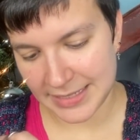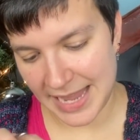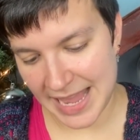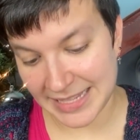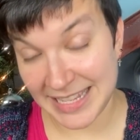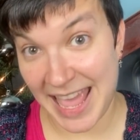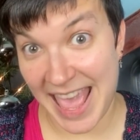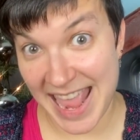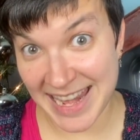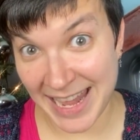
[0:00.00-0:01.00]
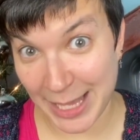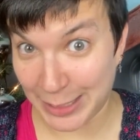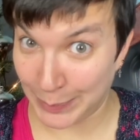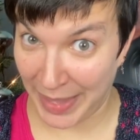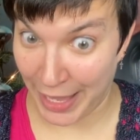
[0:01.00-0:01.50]
Day 10
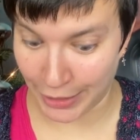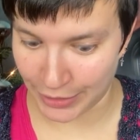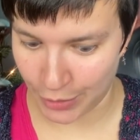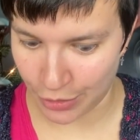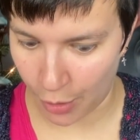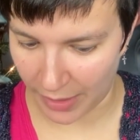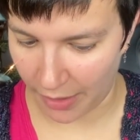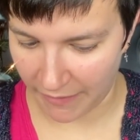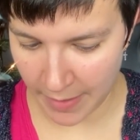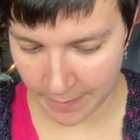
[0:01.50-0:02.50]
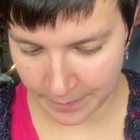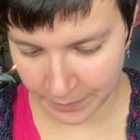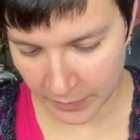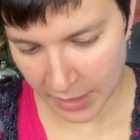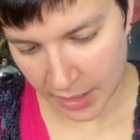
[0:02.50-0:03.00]
is pink, so you know I love it.
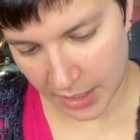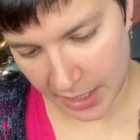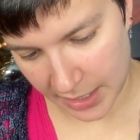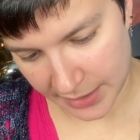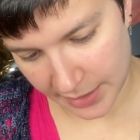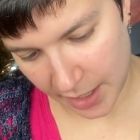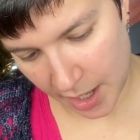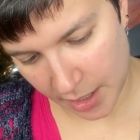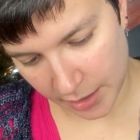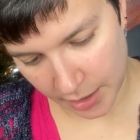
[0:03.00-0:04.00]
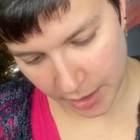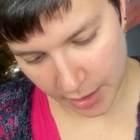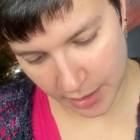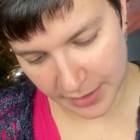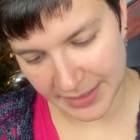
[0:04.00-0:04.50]
It is the
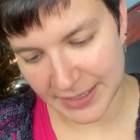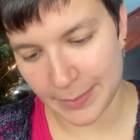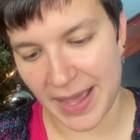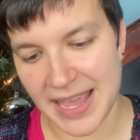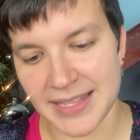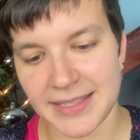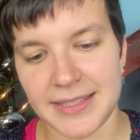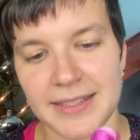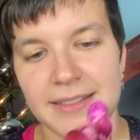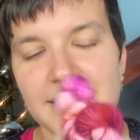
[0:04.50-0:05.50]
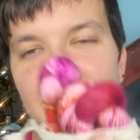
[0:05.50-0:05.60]
color Spiced